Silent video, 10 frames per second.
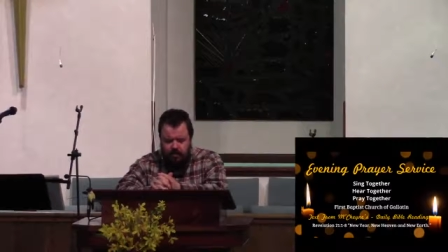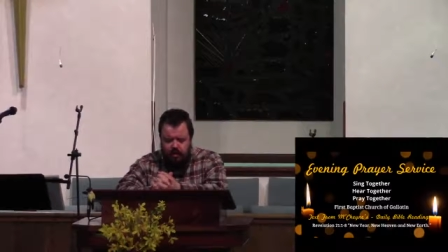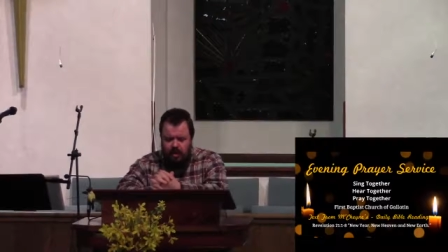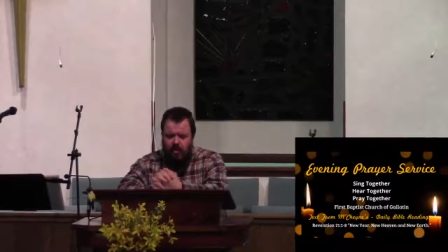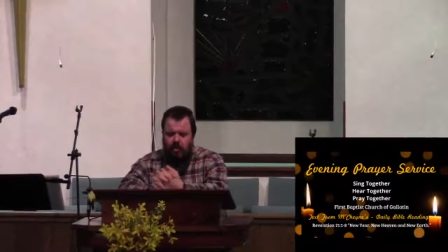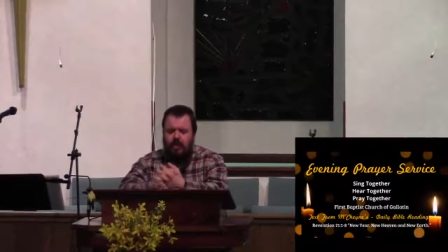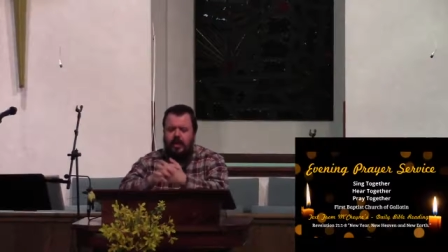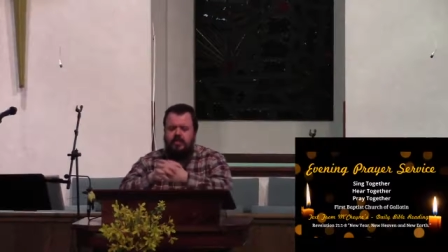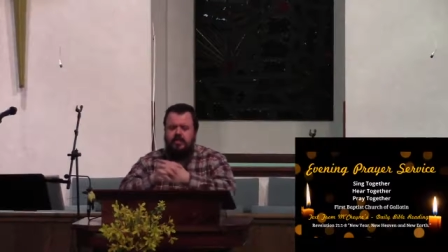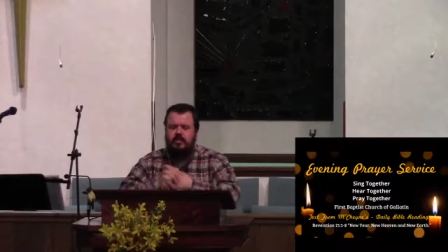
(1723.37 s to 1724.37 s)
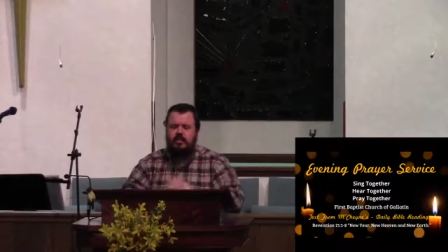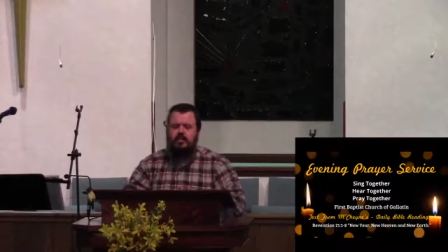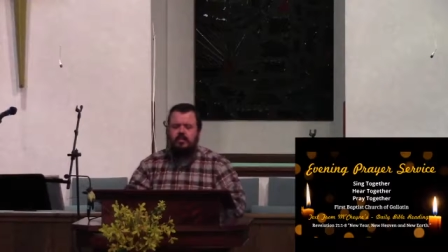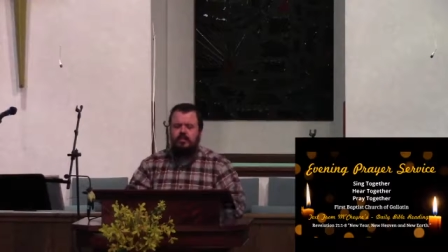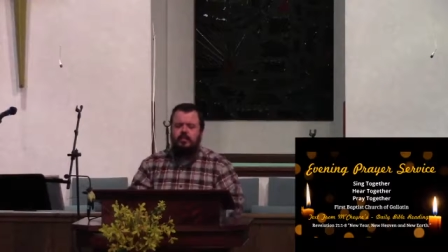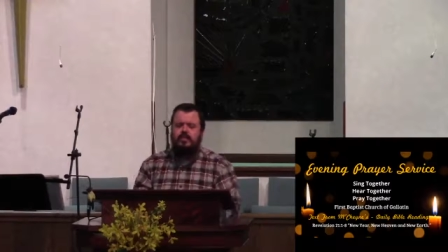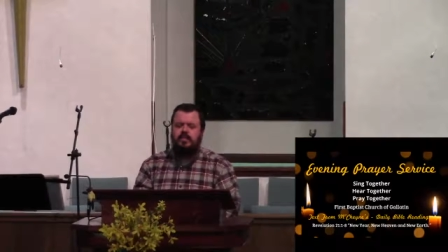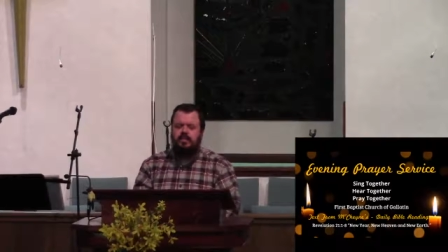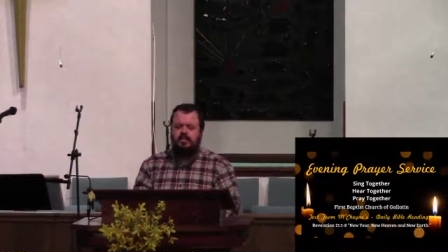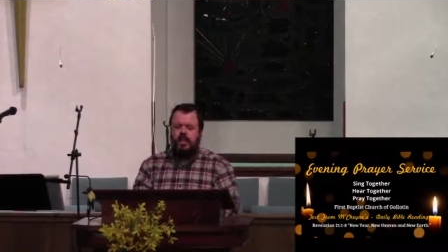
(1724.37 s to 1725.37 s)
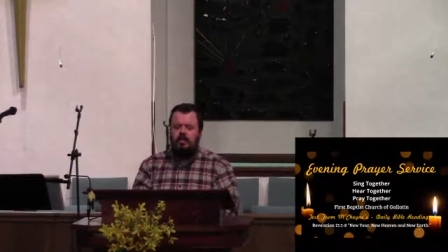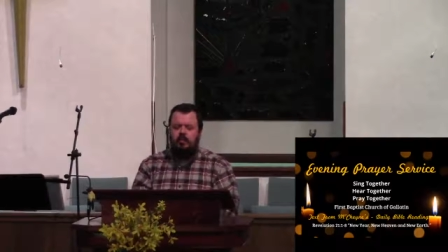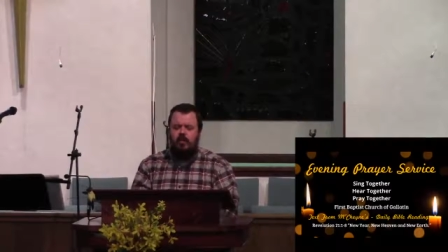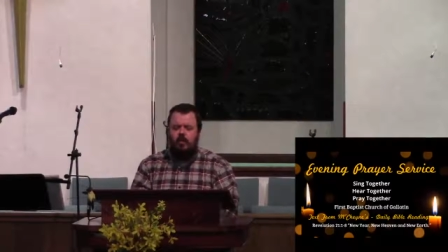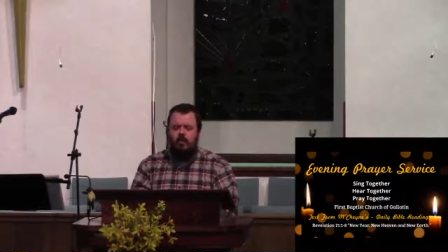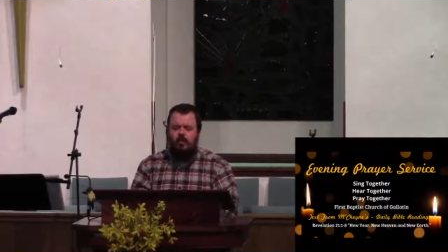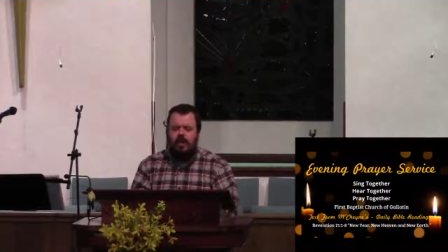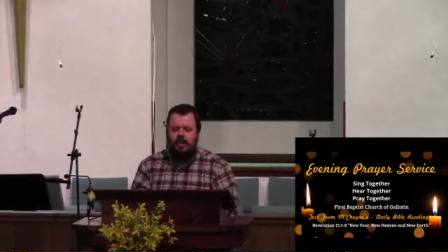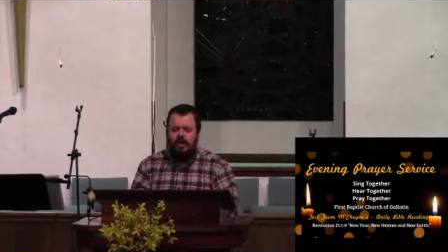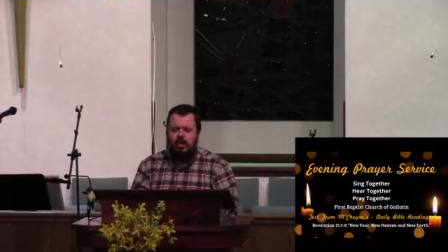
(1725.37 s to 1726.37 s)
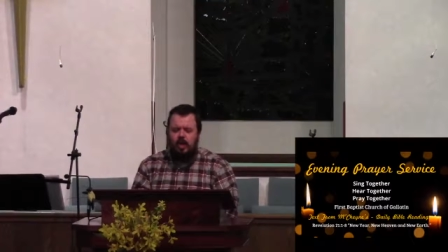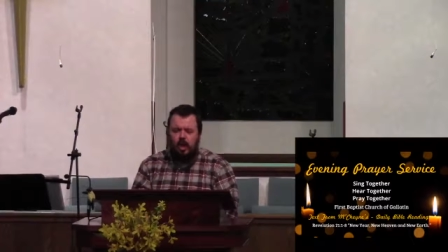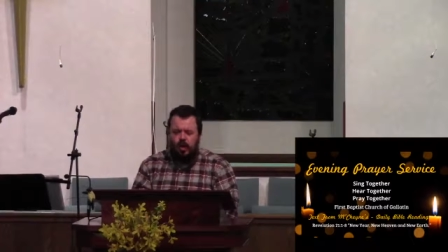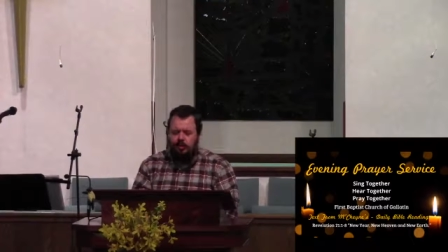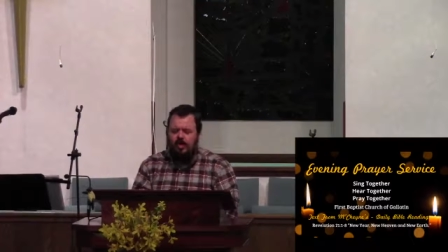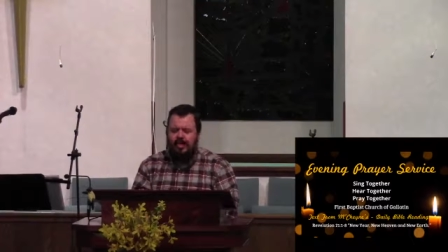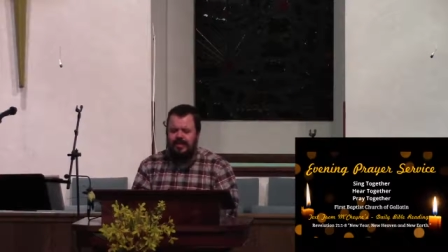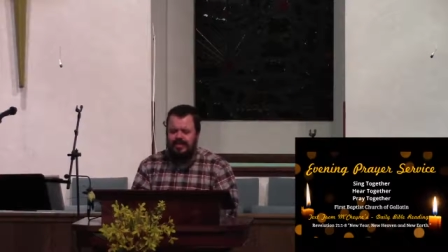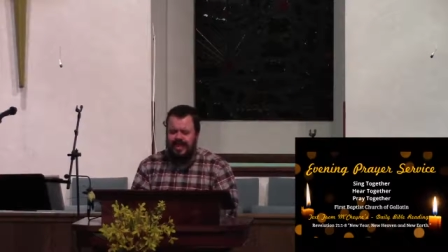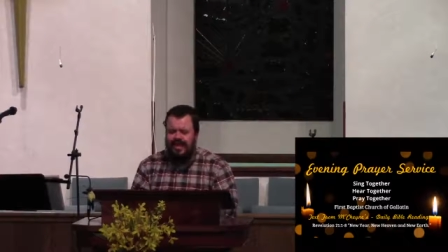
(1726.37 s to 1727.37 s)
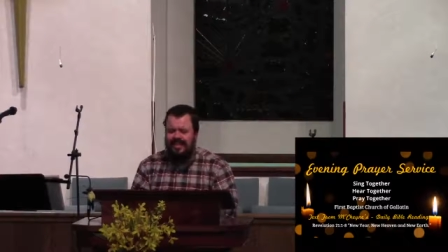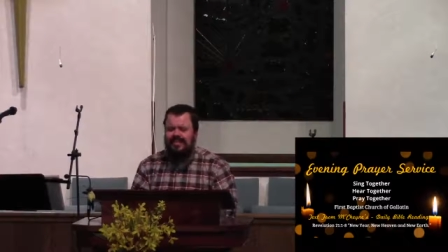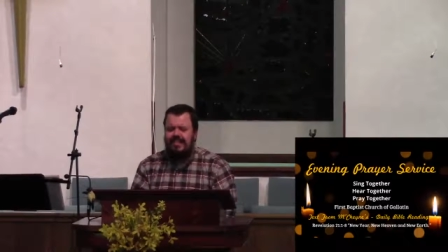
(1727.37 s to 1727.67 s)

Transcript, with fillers: and lord let us use this message of time of hope that covid is not the